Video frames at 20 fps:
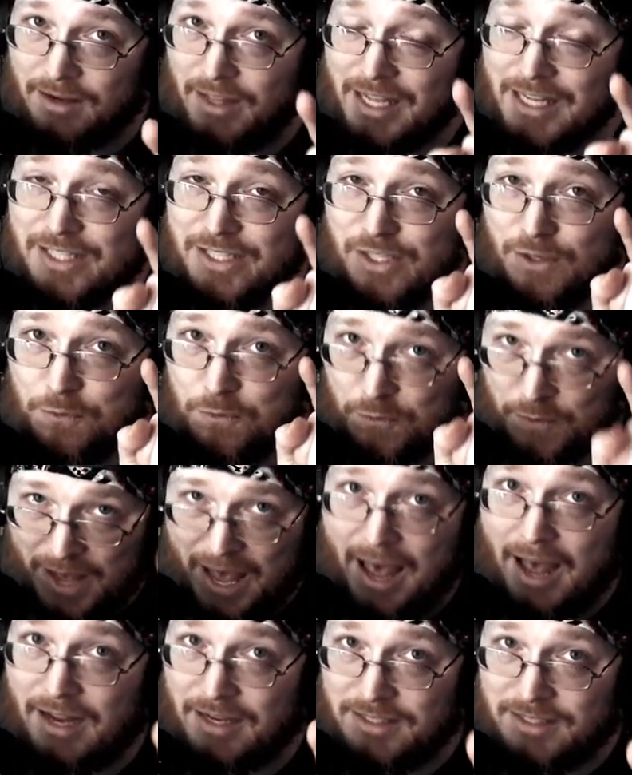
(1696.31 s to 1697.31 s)
it's a
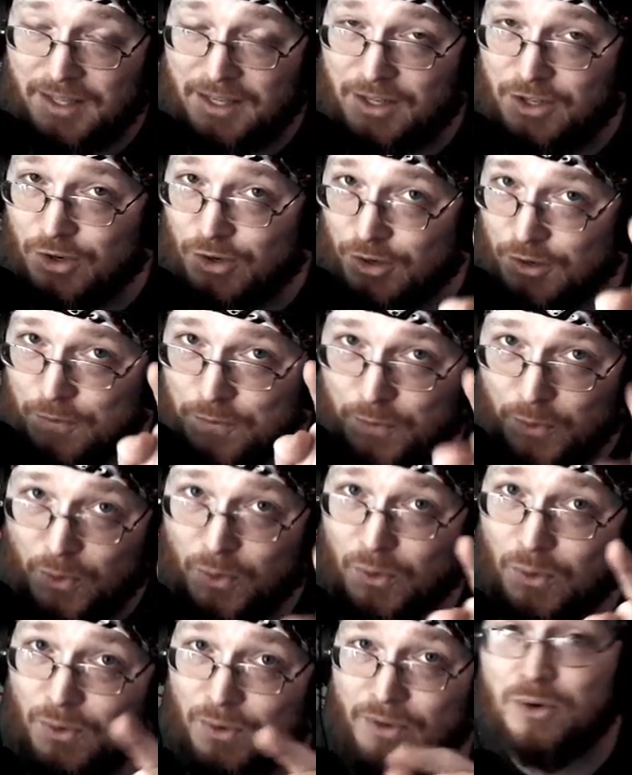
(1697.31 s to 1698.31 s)
fact that you're a
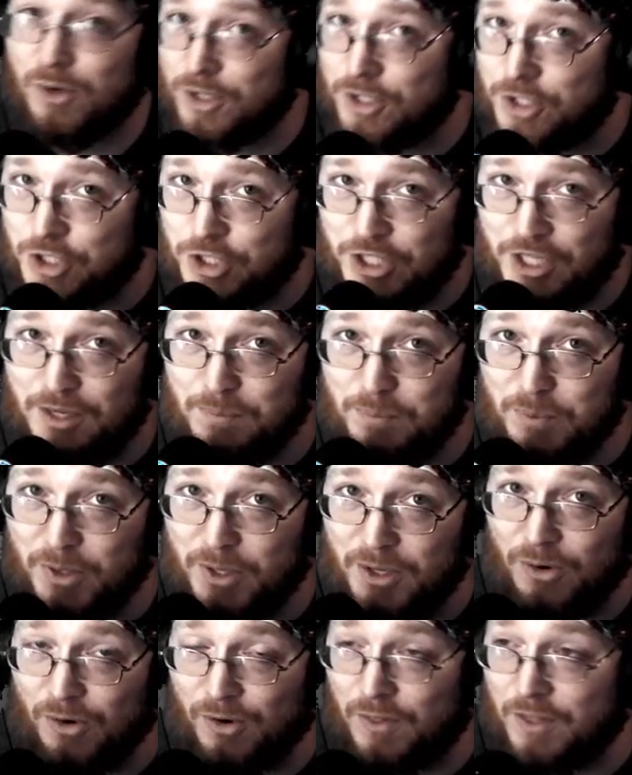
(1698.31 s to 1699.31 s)
fool or a sheep
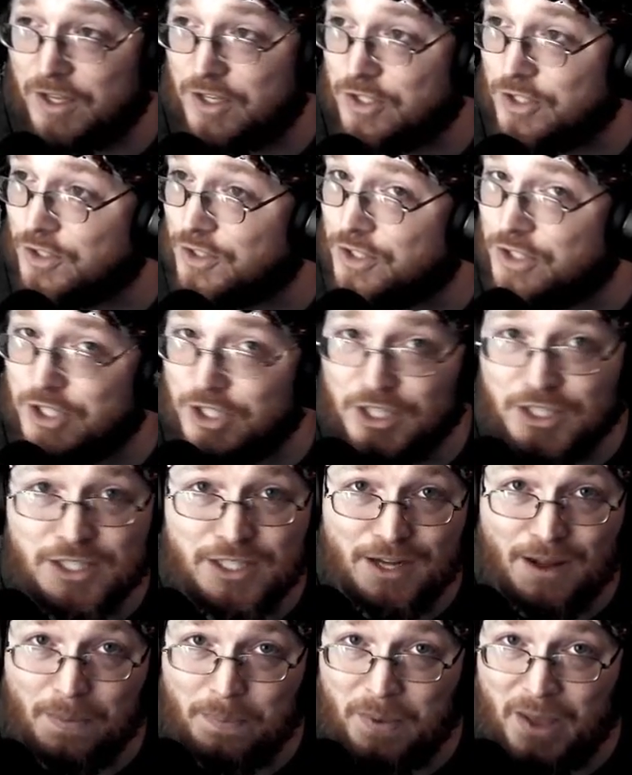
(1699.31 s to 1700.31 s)
or that you're
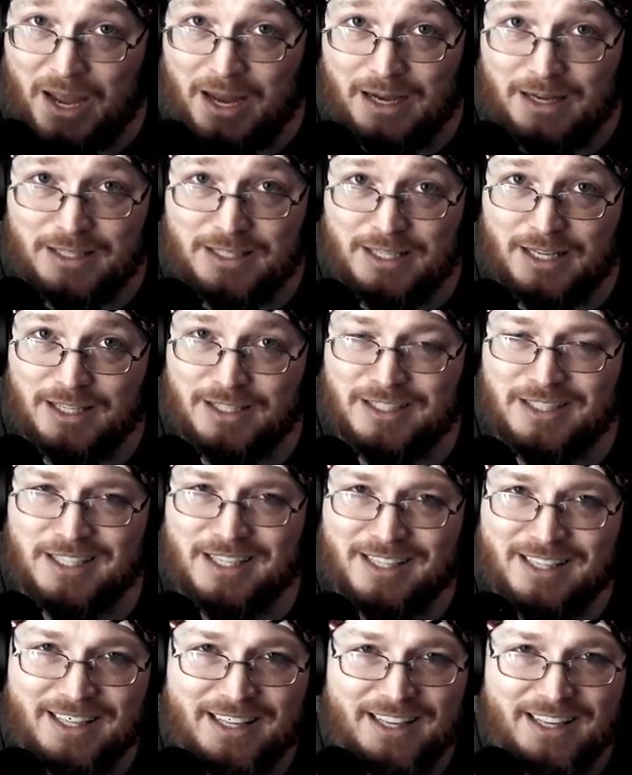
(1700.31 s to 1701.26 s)
just not paying attention.